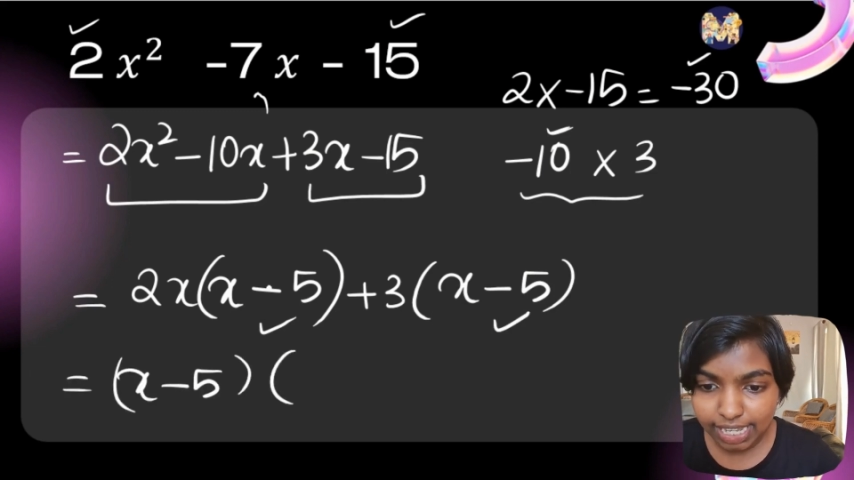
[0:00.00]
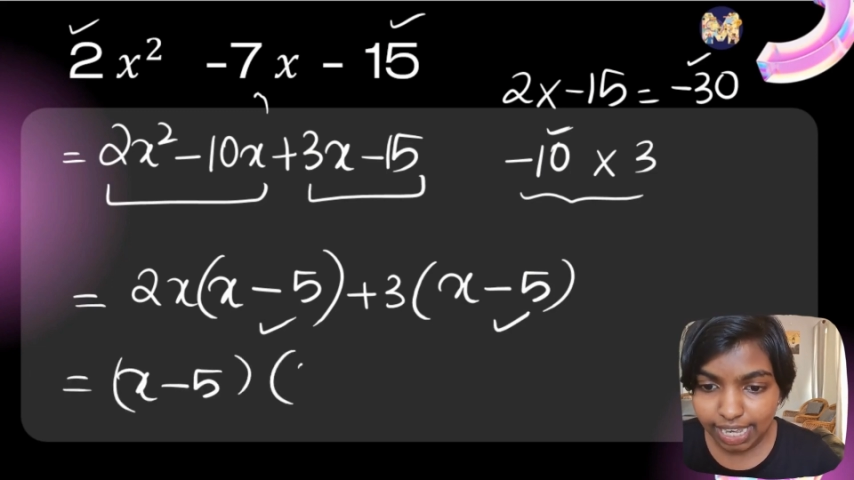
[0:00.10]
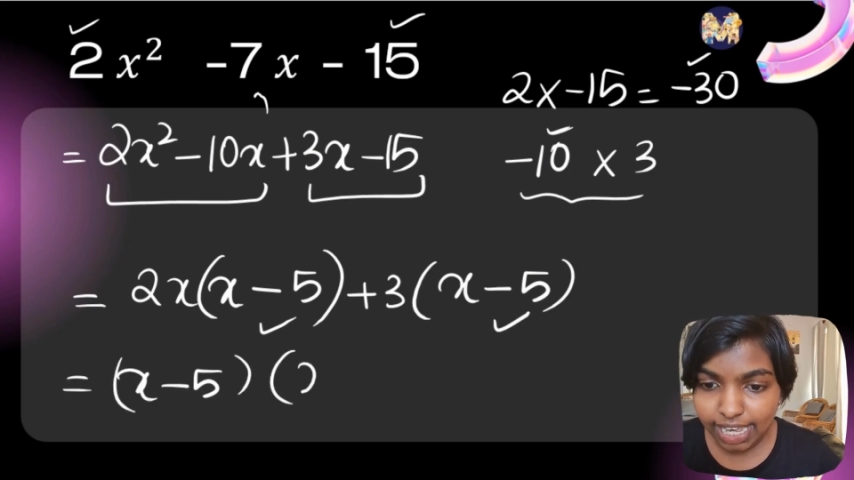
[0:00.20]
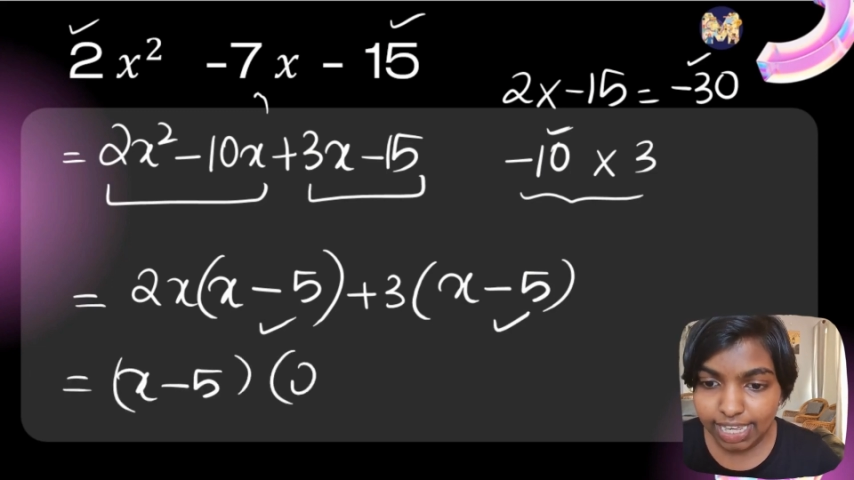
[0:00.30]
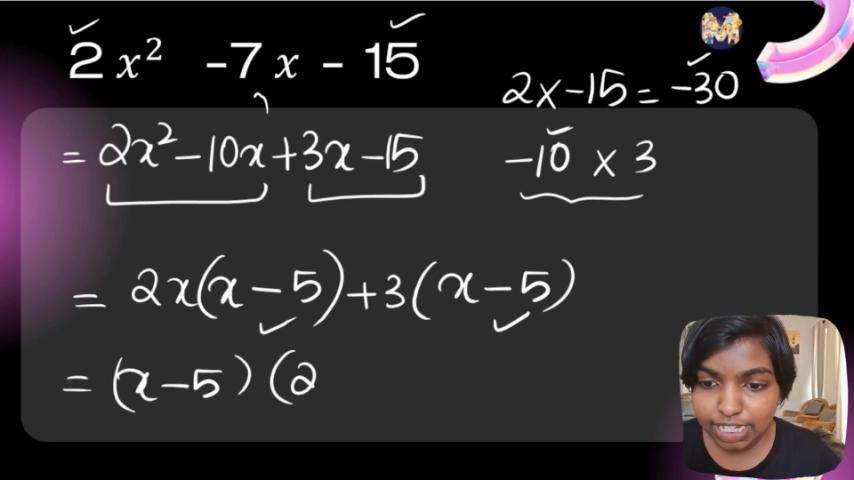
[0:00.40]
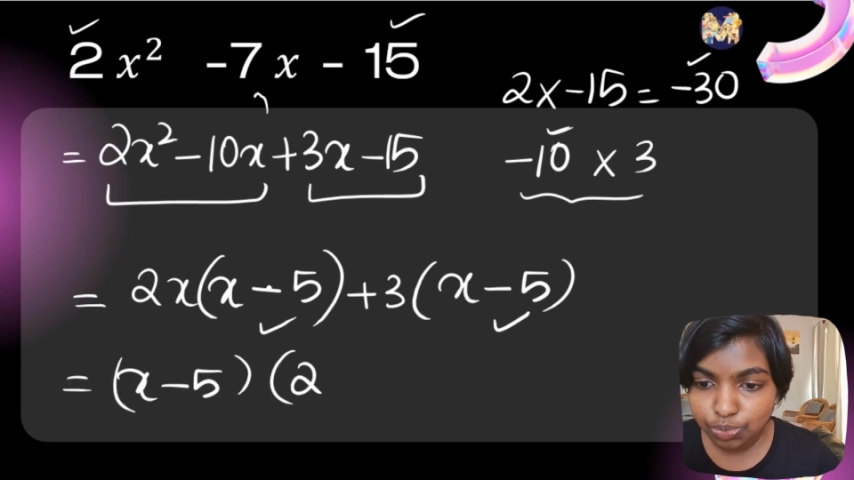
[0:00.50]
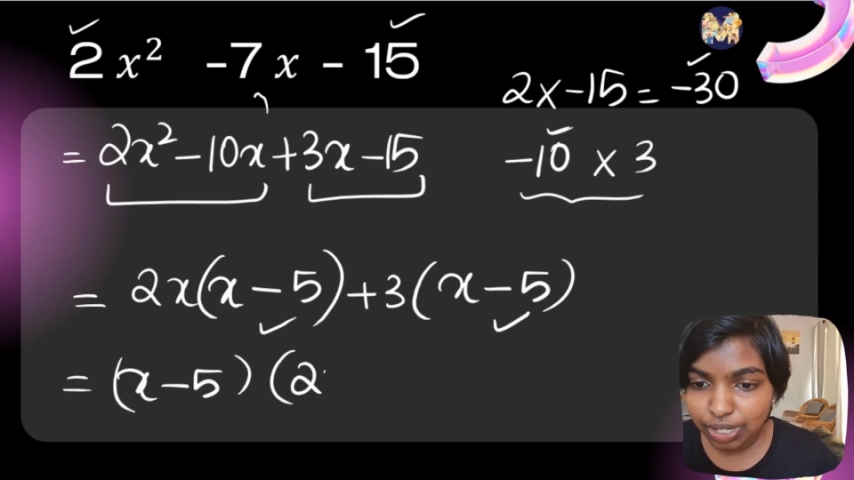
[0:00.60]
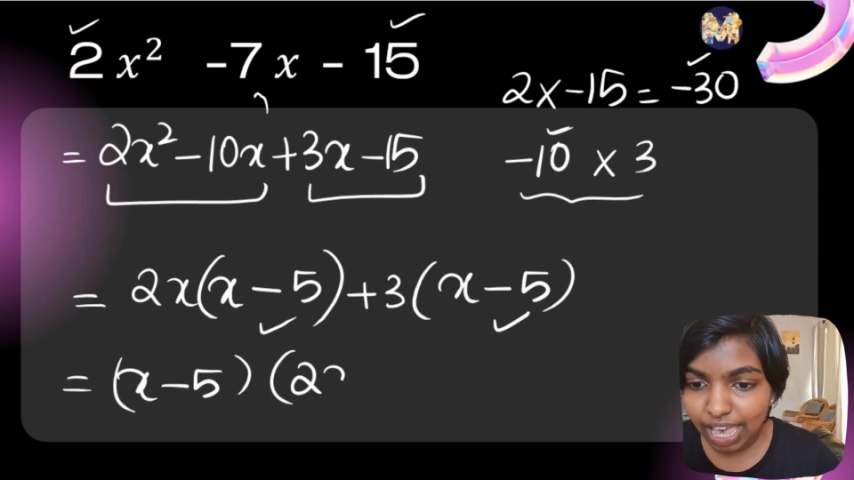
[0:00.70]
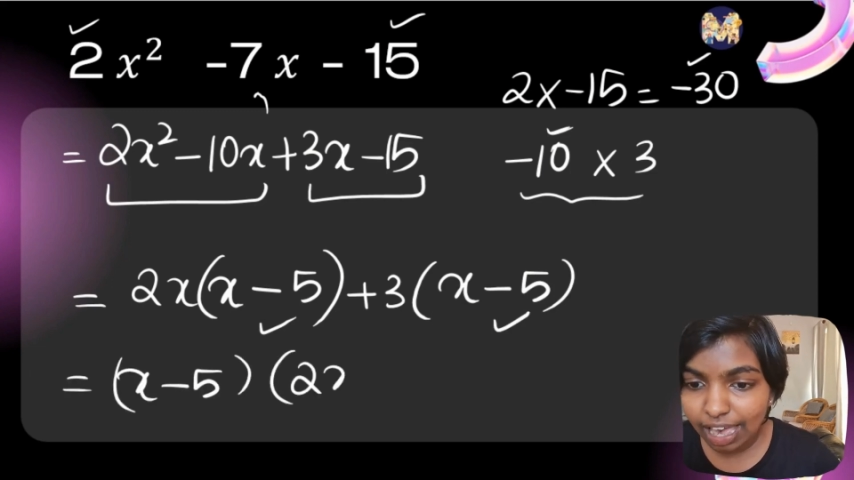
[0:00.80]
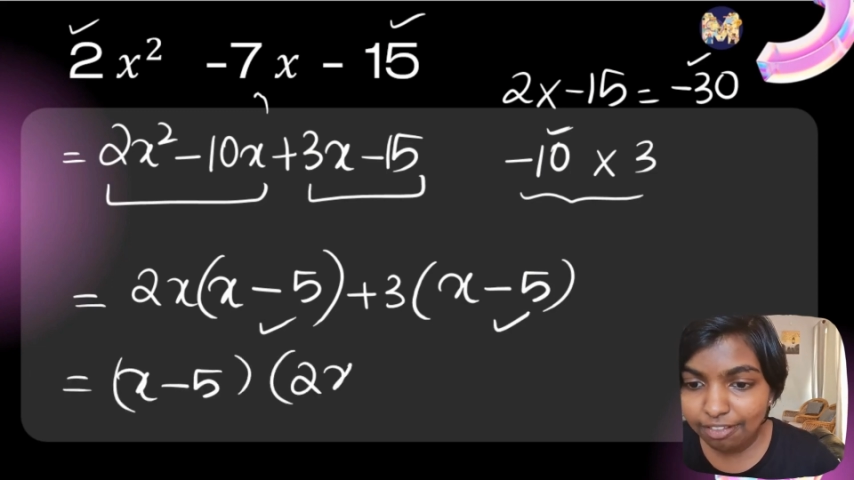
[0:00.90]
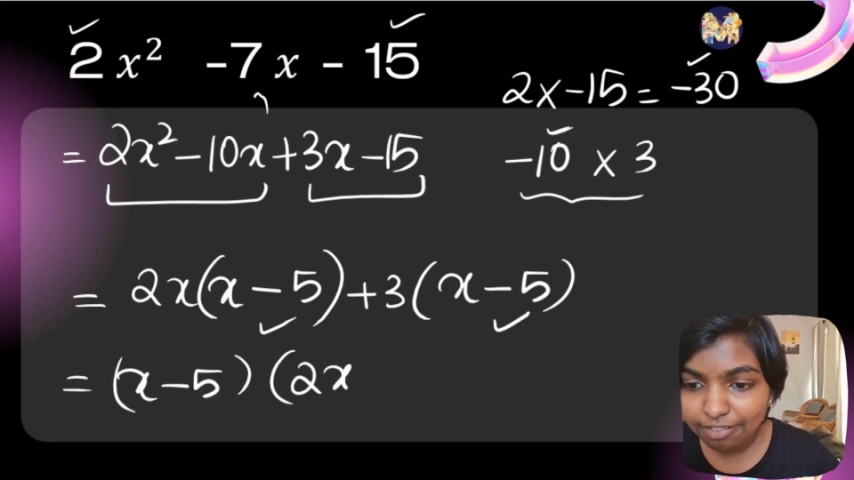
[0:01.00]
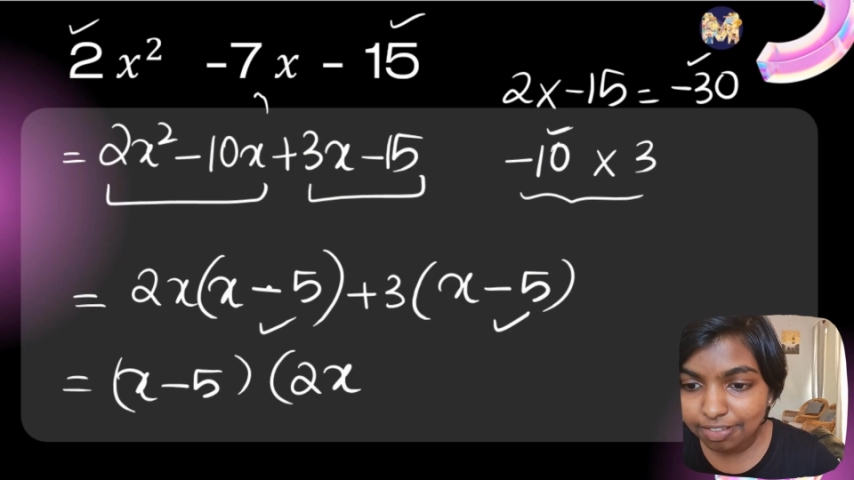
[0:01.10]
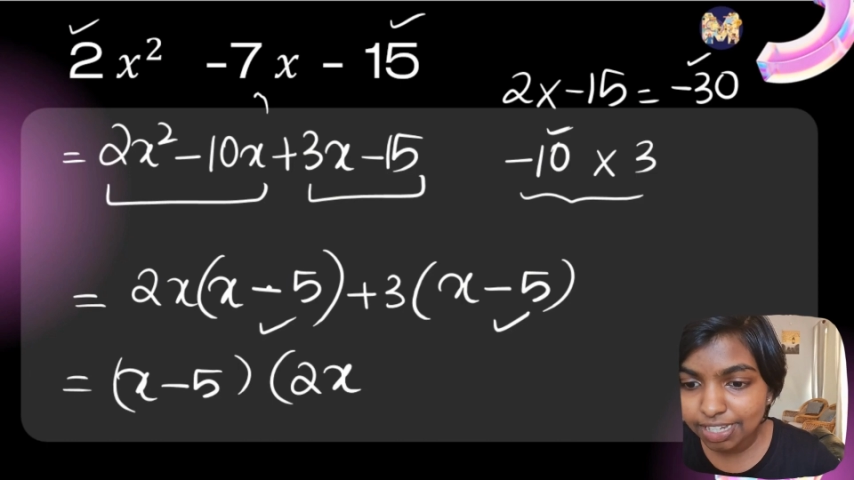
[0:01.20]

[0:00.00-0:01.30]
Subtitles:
and we have